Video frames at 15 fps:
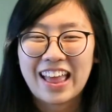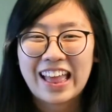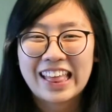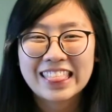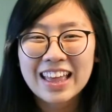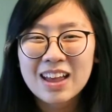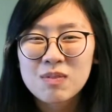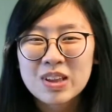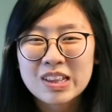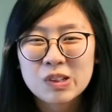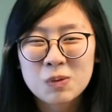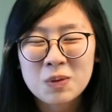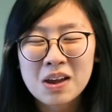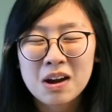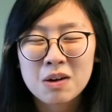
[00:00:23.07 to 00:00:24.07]
and that
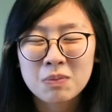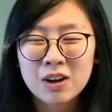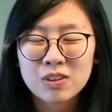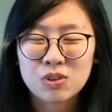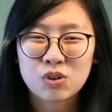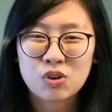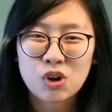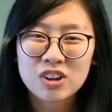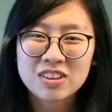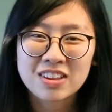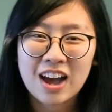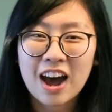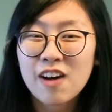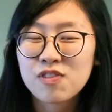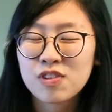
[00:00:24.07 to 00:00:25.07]
means we are about to cross
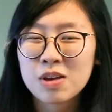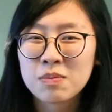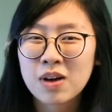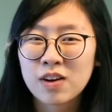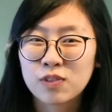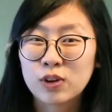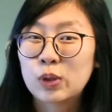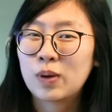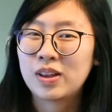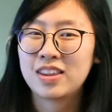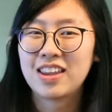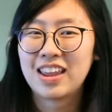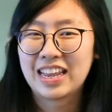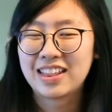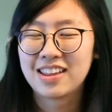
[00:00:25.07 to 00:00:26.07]
the half year mark for
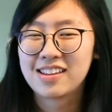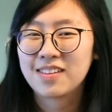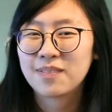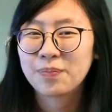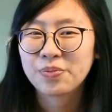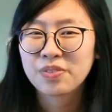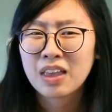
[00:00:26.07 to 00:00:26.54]
2018.